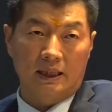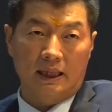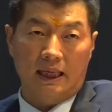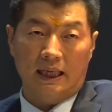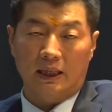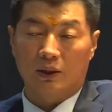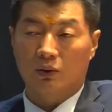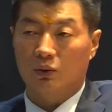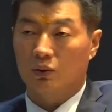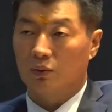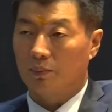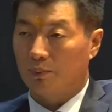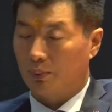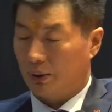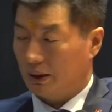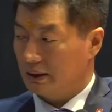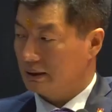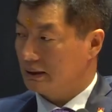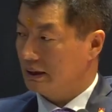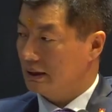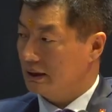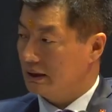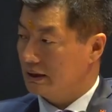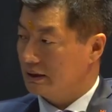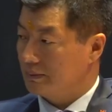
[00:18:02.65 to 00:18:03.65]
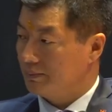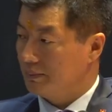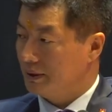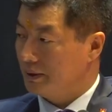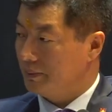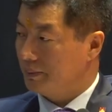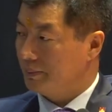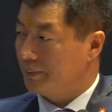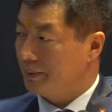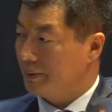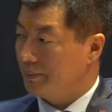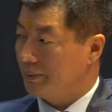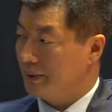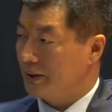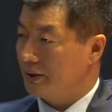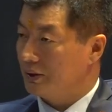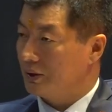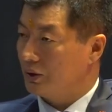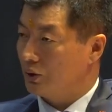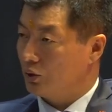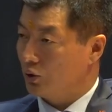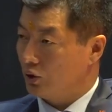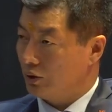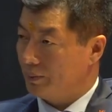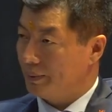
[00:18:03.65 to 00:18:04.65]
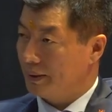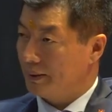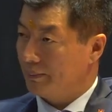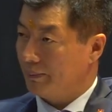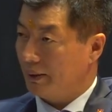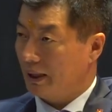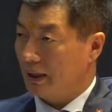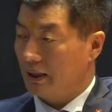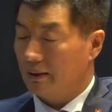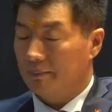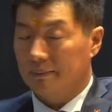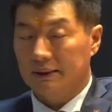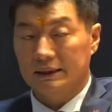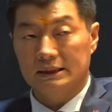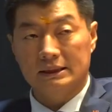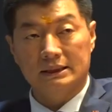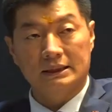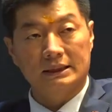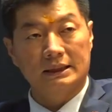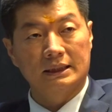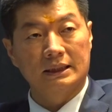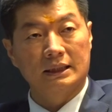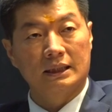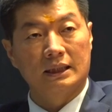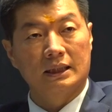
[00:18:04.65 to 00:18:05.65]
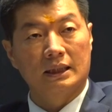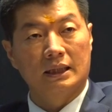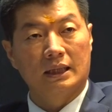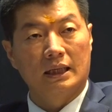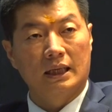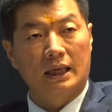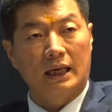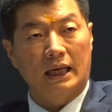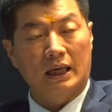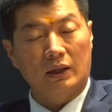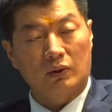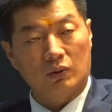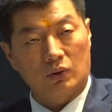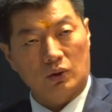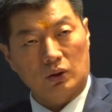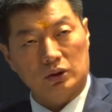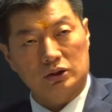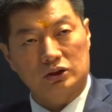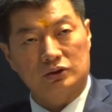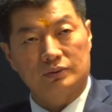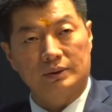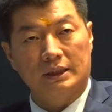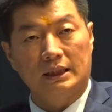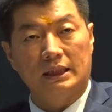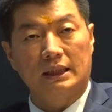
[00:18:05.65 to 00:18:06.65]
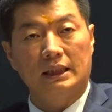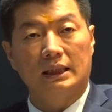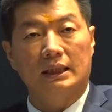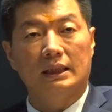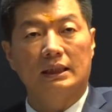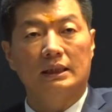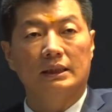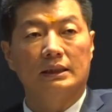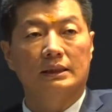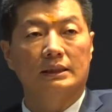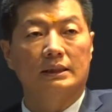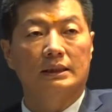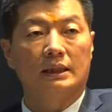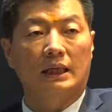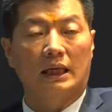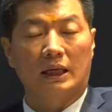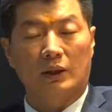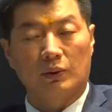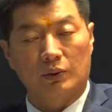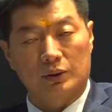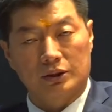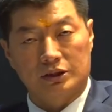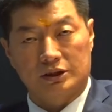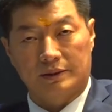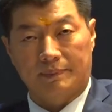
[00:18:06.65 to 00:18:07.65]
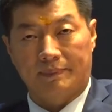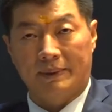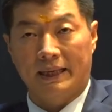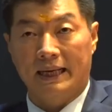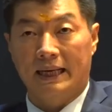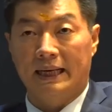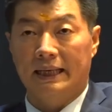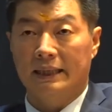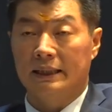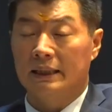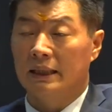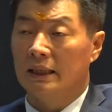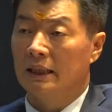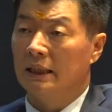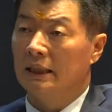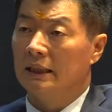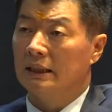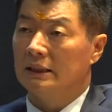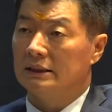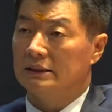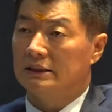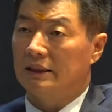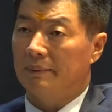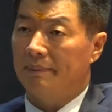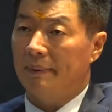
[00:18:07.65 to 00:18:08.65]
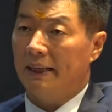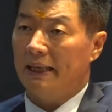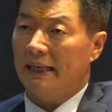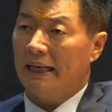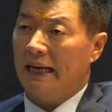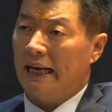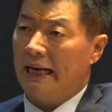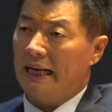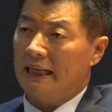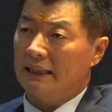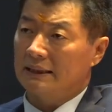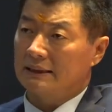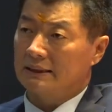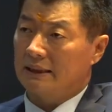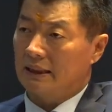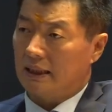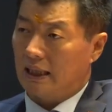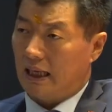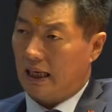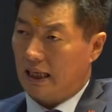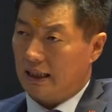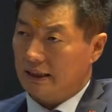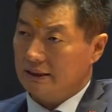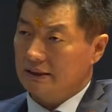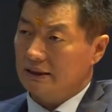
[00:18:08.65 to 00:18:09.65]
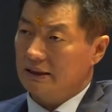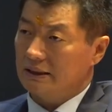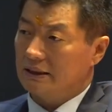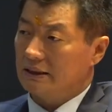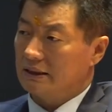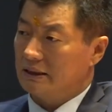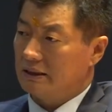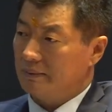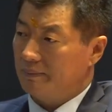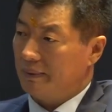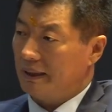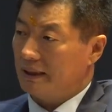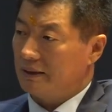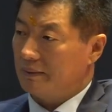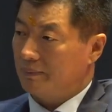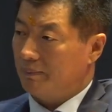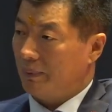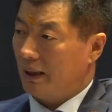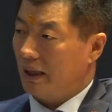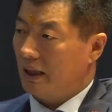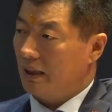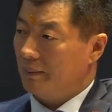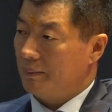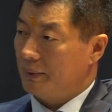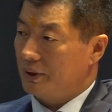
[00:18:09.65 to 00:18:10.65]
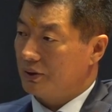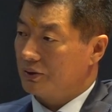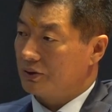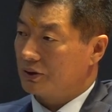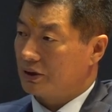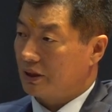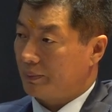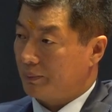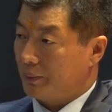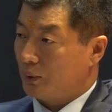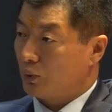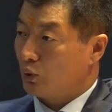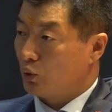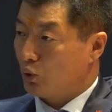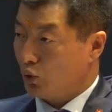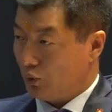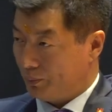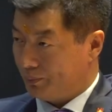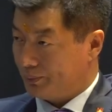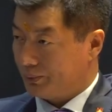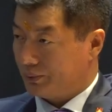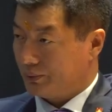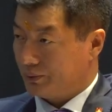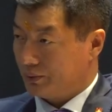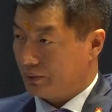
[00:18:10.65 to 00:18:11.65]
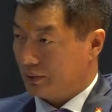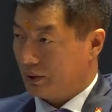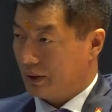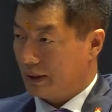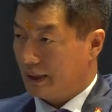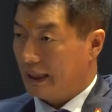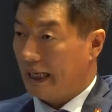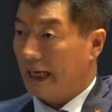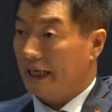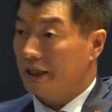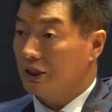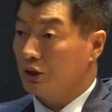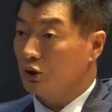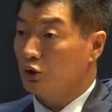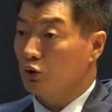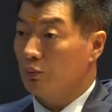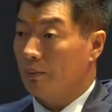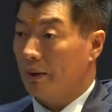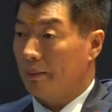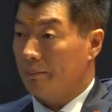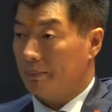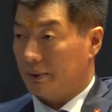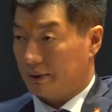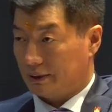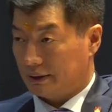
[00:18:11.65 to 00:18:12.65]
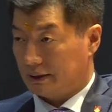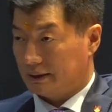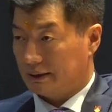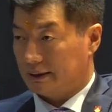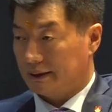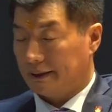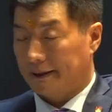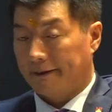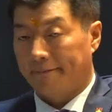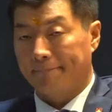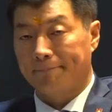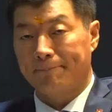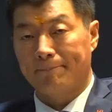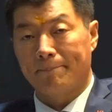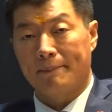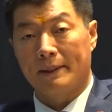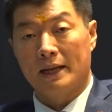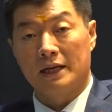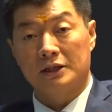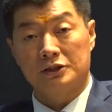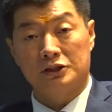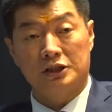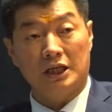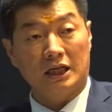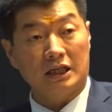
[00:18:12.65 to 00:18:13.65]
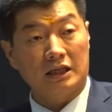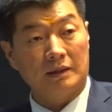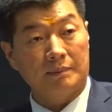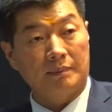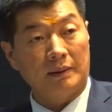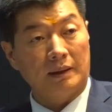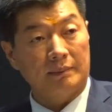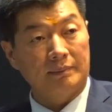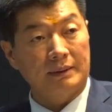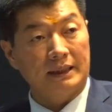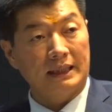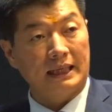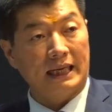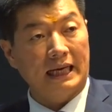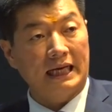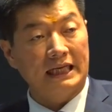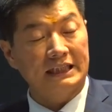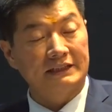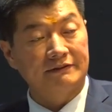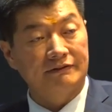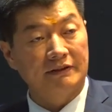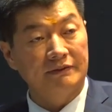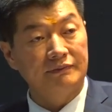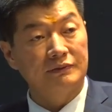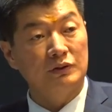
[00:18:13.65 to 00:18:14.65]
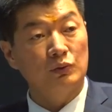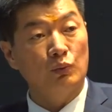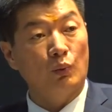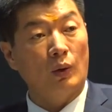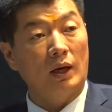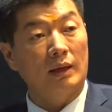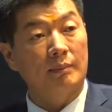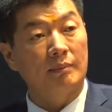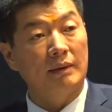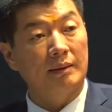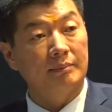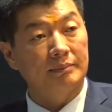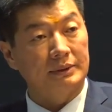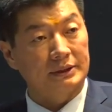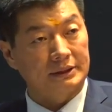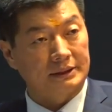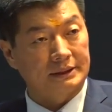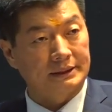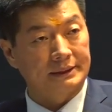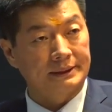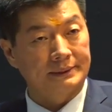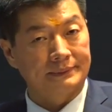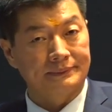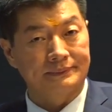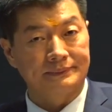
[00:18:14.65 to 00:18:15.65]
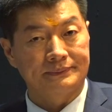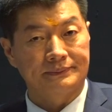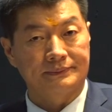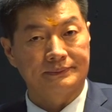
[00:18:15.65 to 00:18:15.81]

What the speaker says: I go to Brussels, meet with people in the European Parliament. I go to Australia, I go to Japan. Japan has the largest Tibet parliamentary support group, 92 members. Czech Republic has 51 members.